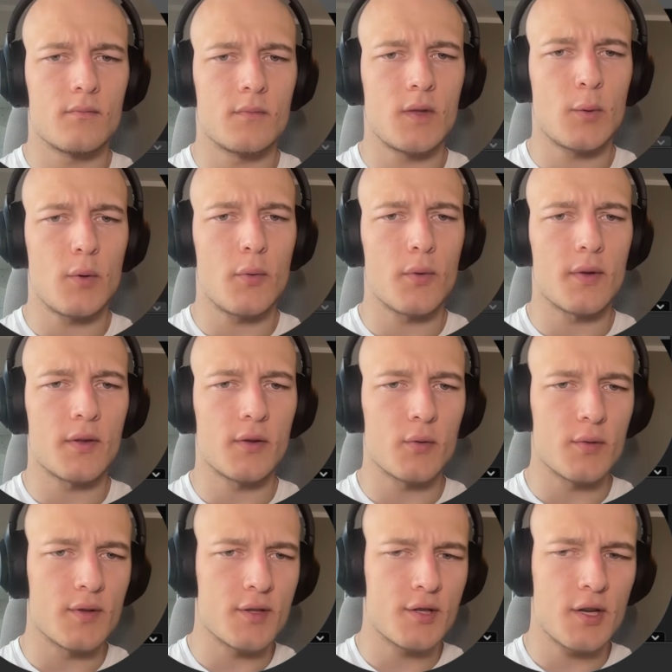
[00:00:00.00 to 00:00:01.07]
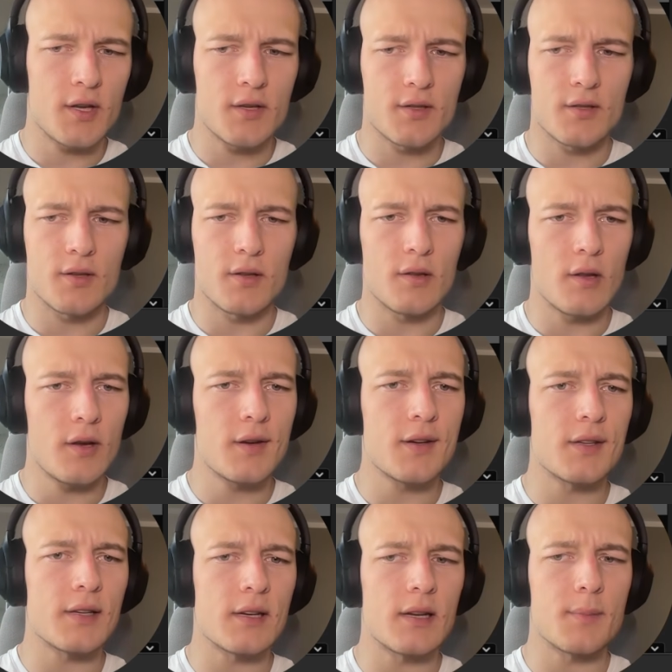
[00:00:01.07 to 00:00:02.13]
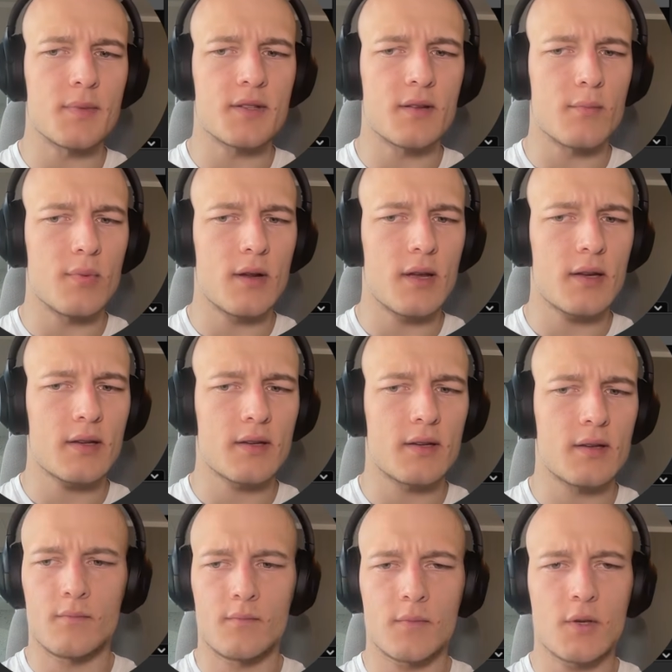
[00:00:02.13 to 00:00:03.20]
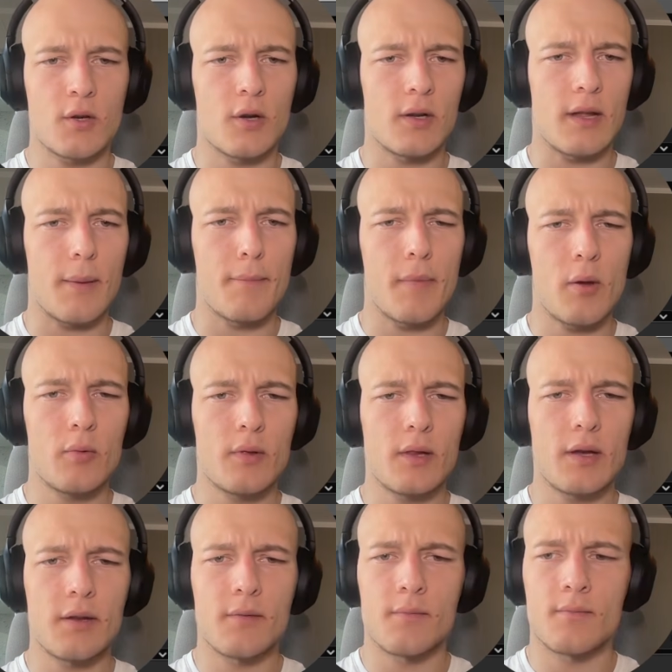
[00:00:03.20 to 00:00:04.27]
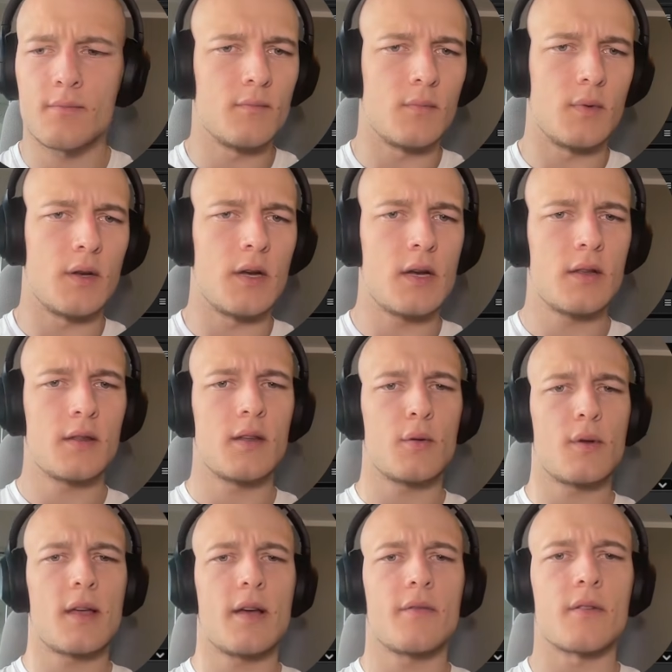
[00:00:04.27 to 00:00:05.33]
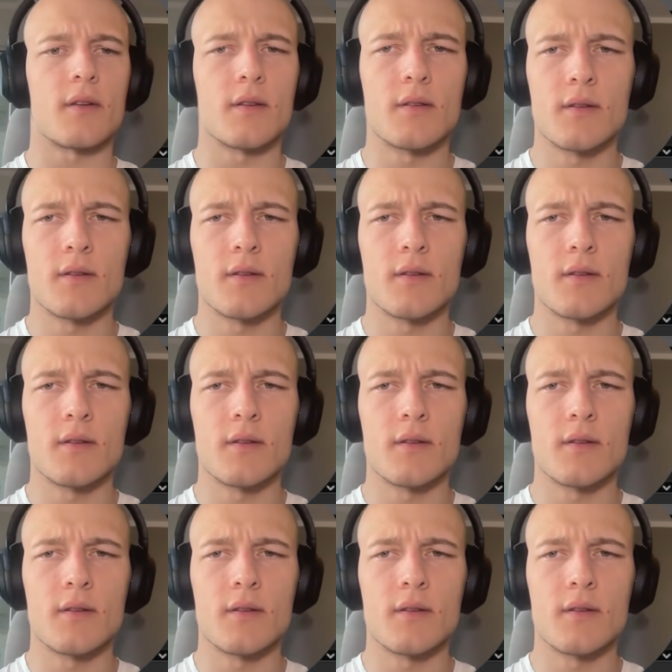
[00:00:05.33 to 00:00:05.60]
Now what we can do is change the line in the lips to black, call that mouth line, and there we have it.